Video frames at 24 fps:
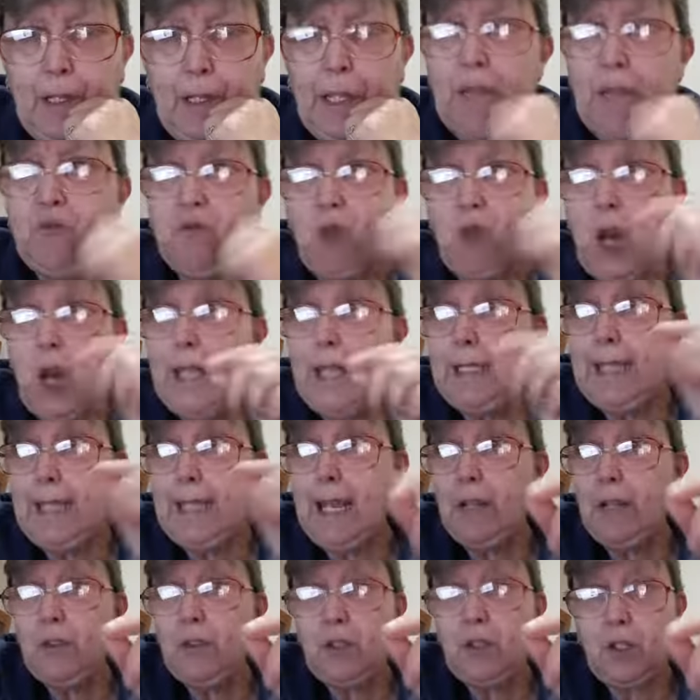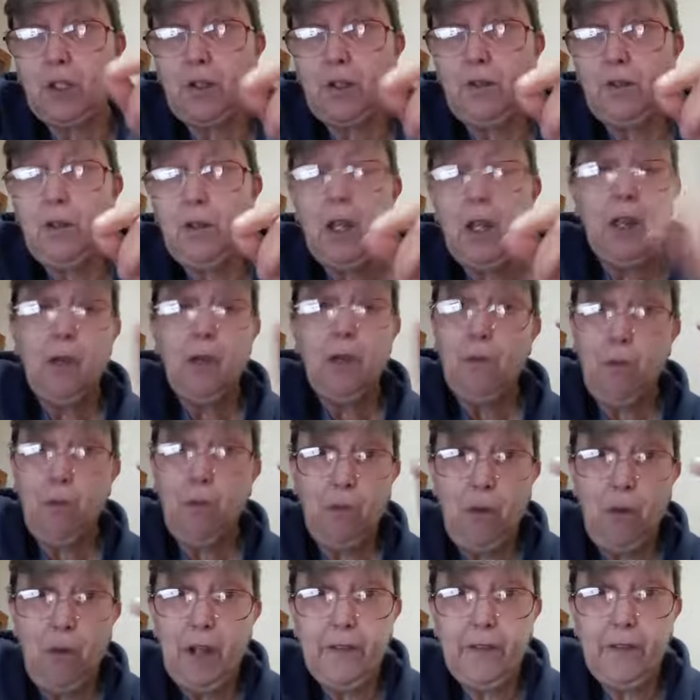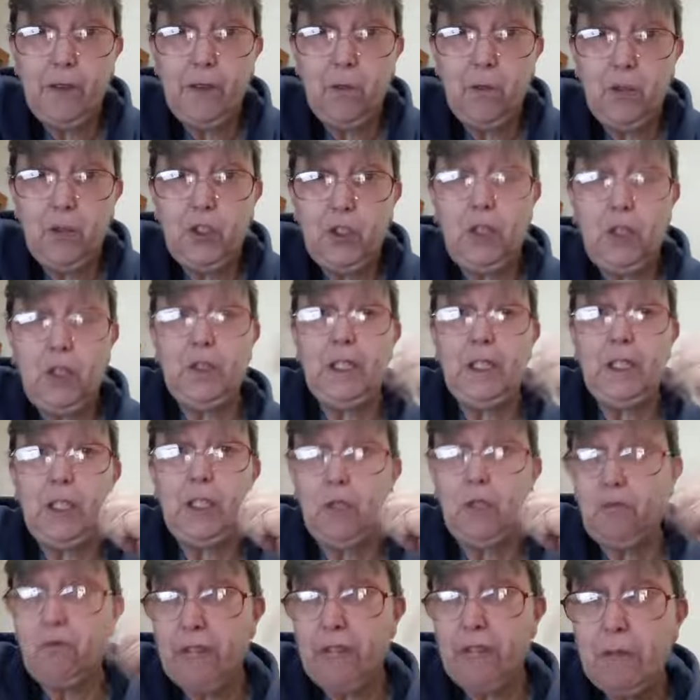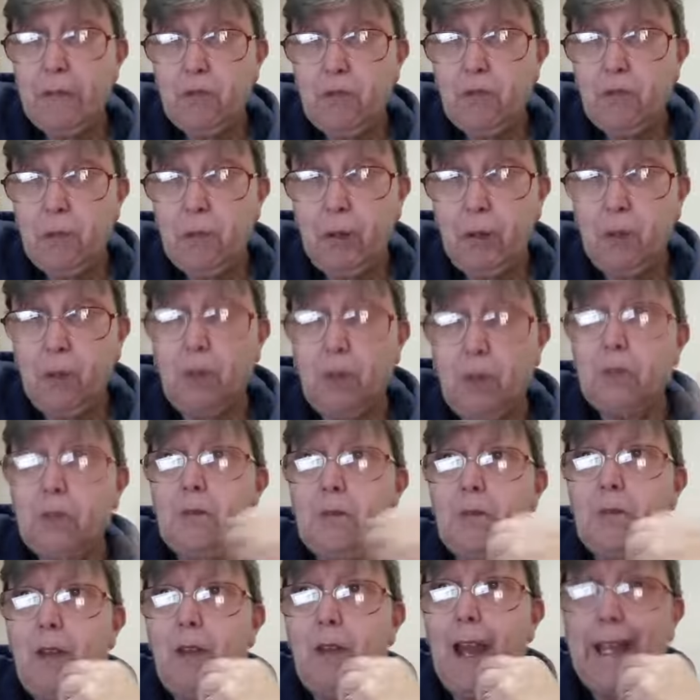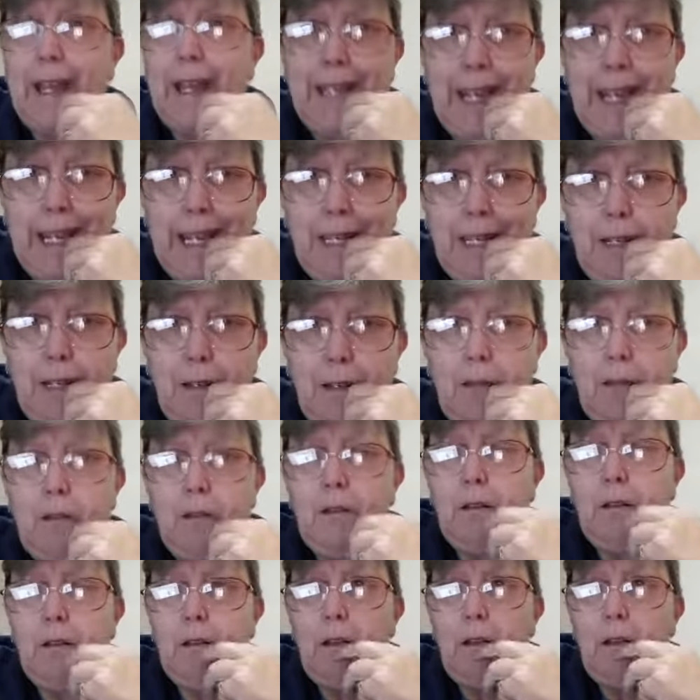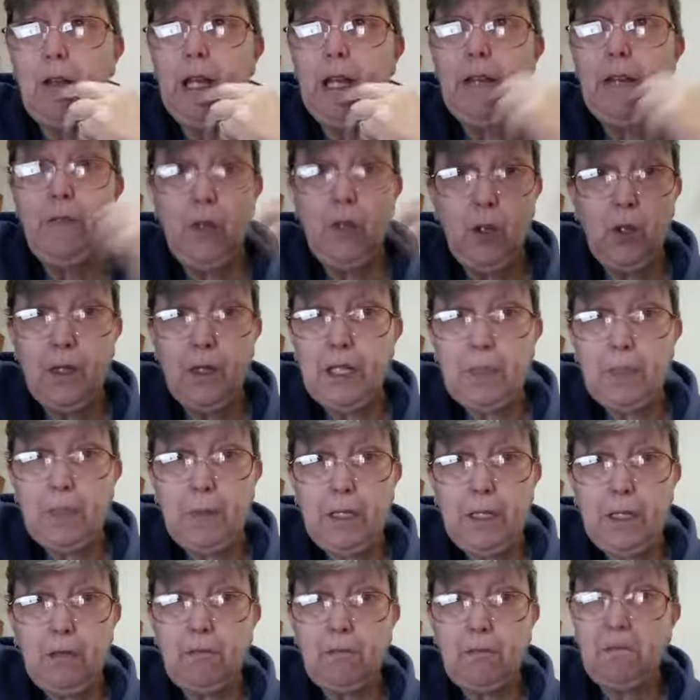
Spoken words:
Right down to one of them was using the ARIMA report again, even though that's been